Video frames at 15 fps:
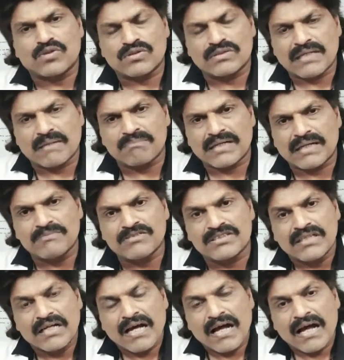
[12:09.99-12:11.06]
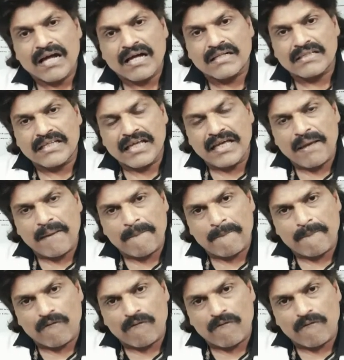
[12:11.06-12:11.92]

So sometimes the